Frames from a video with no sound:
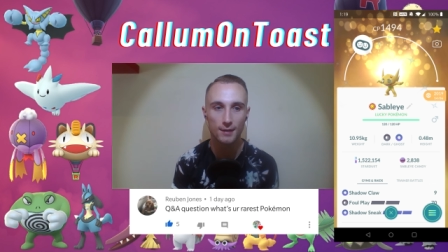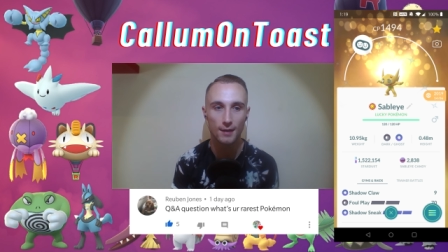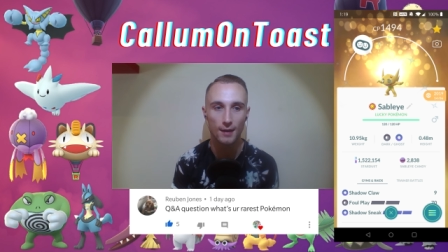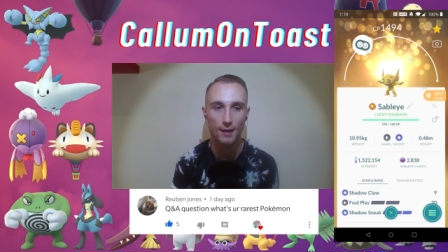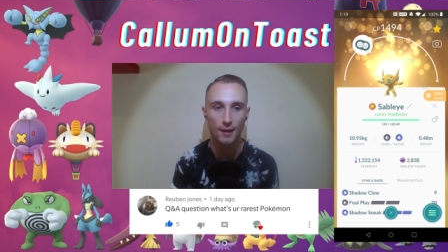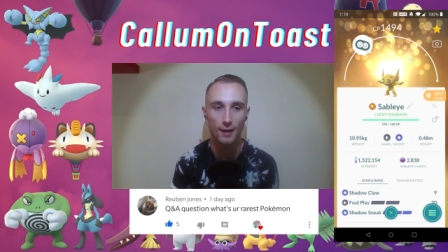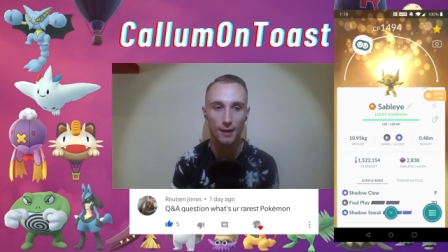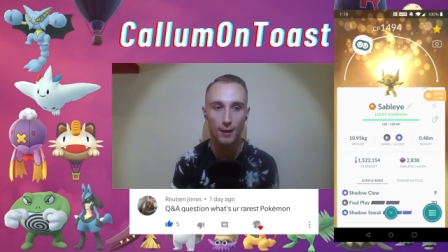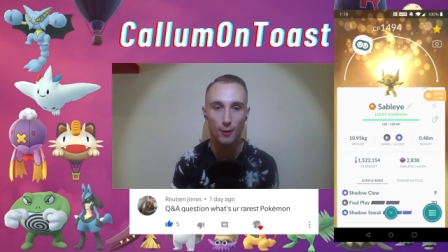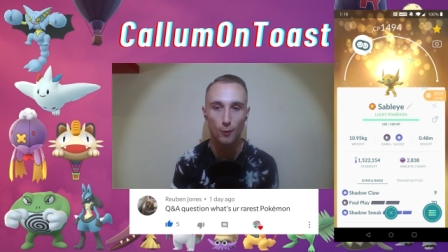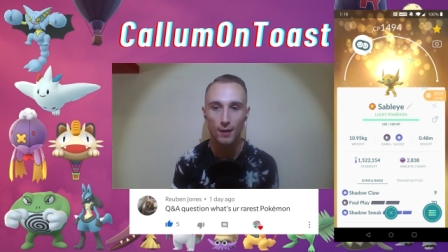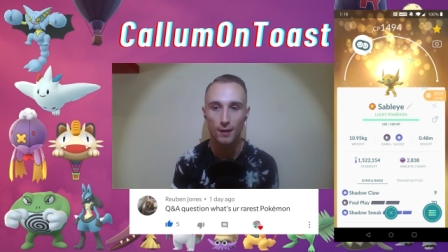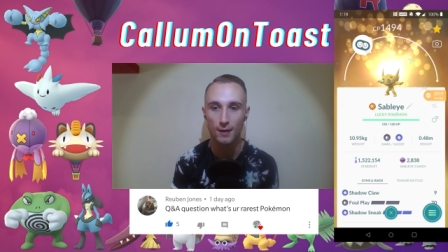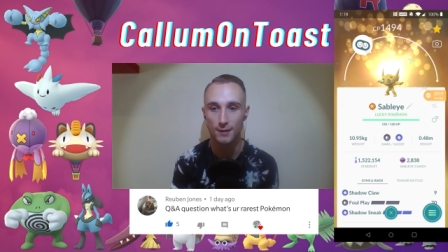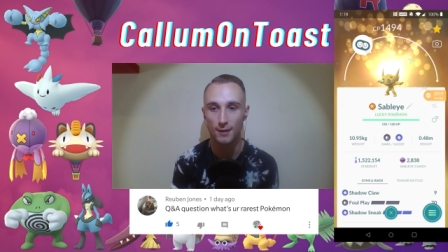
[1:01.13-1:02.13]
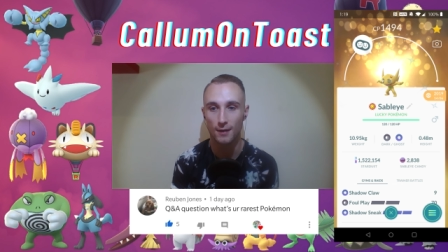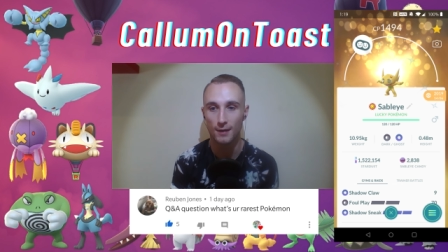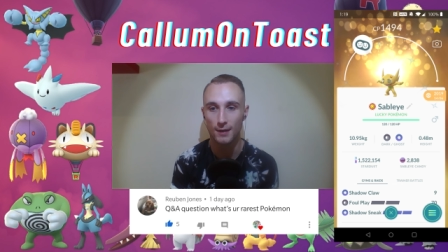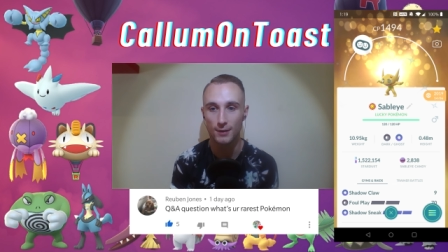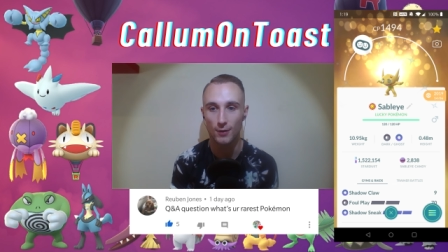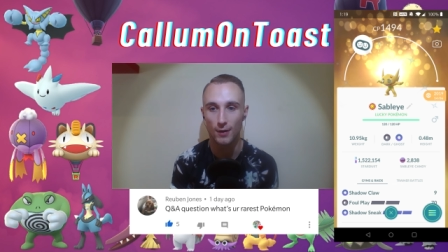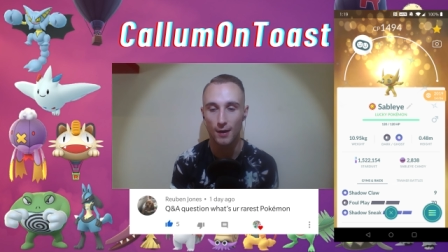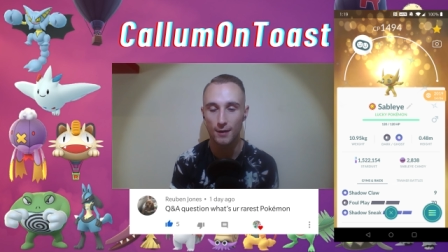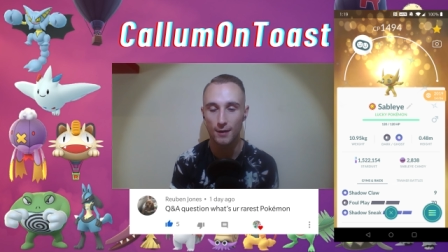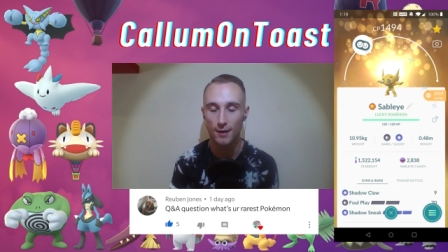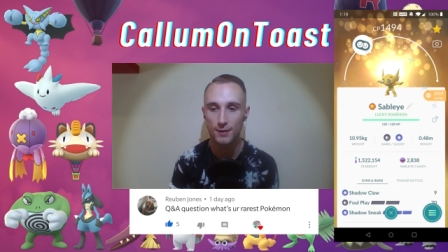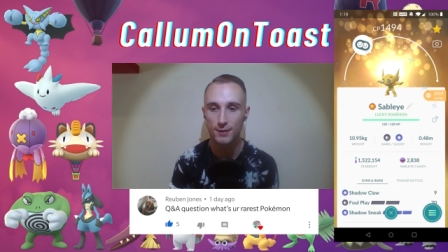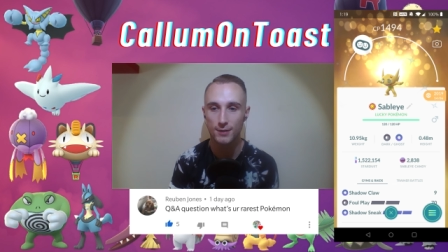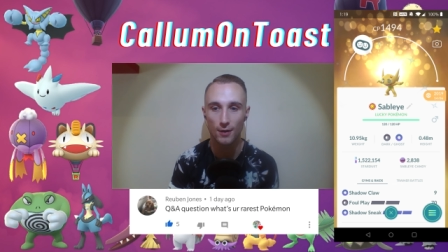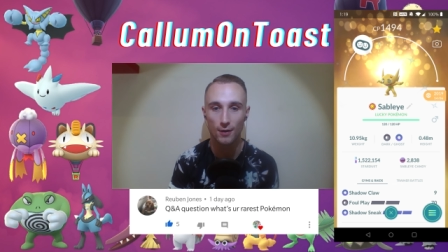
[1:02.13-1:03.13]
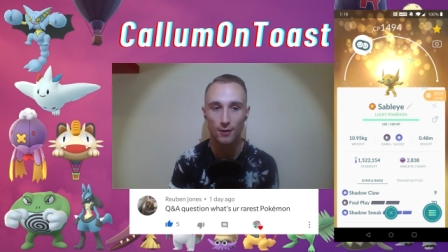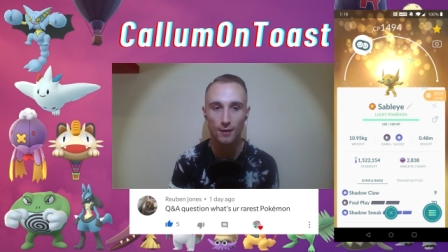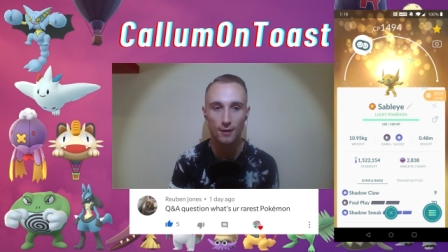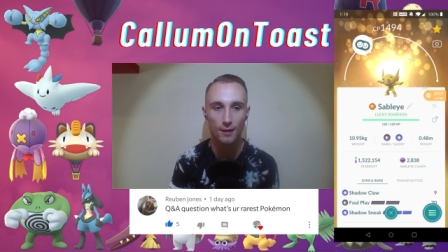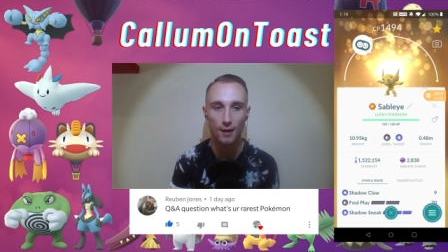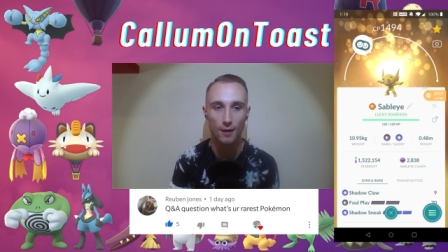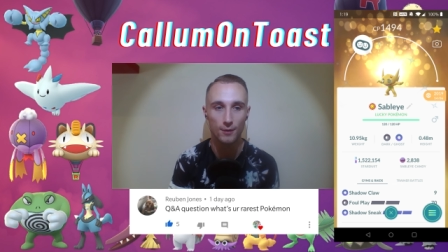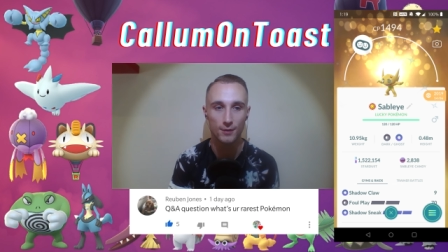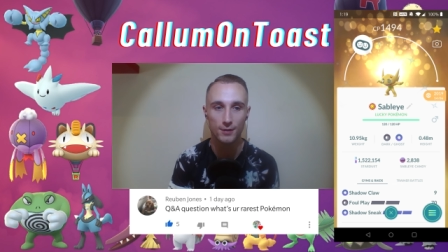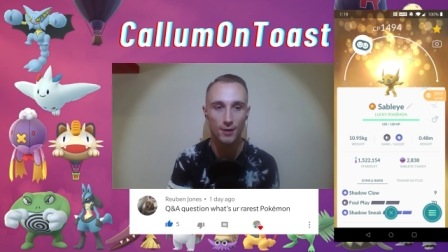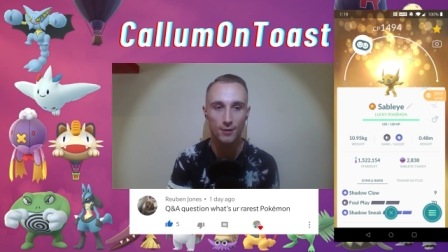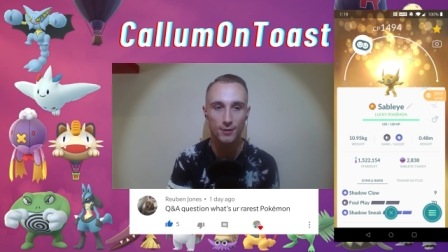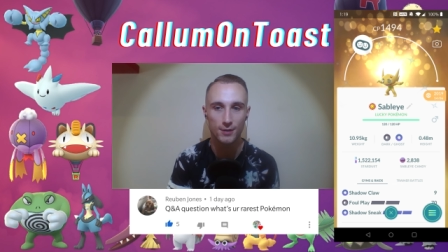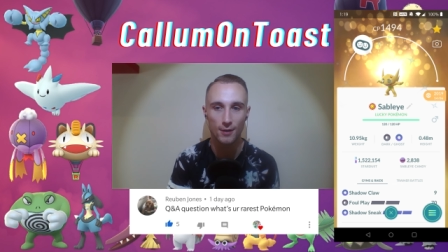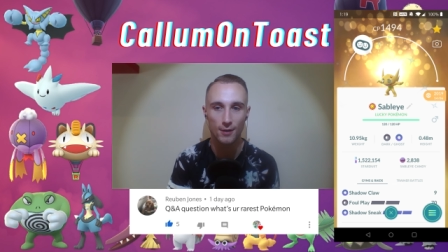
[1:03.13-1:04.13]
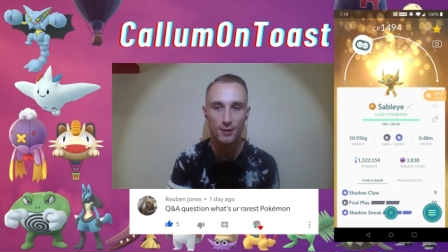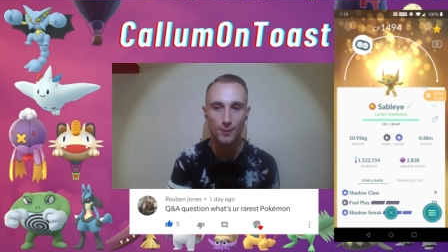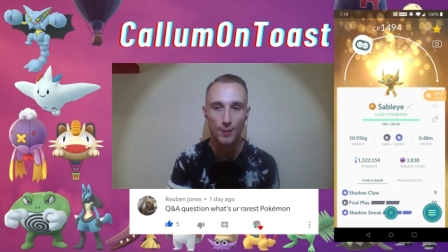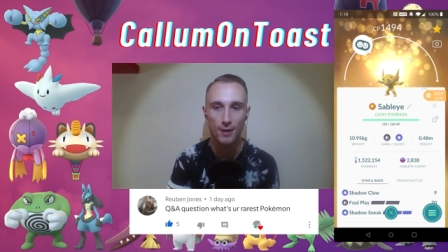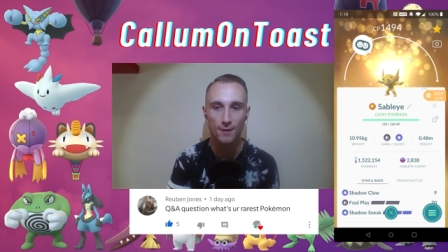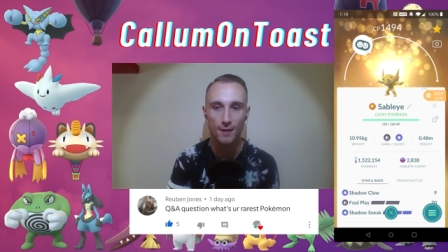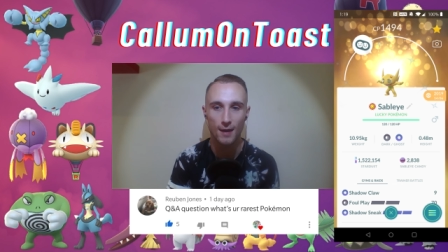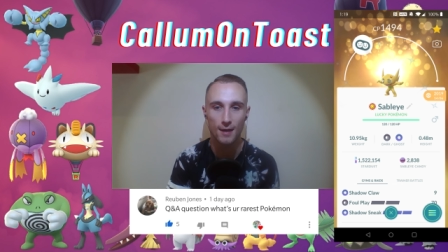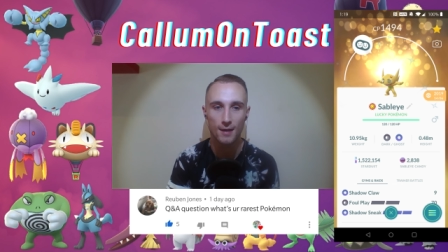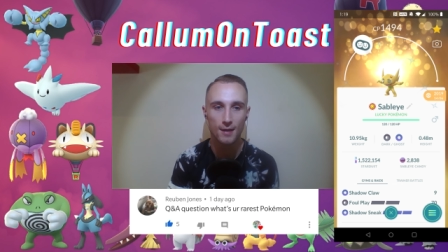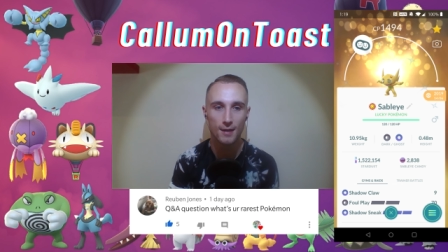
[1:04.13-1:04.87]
it turned into a Hundo, so I was so stoked about that.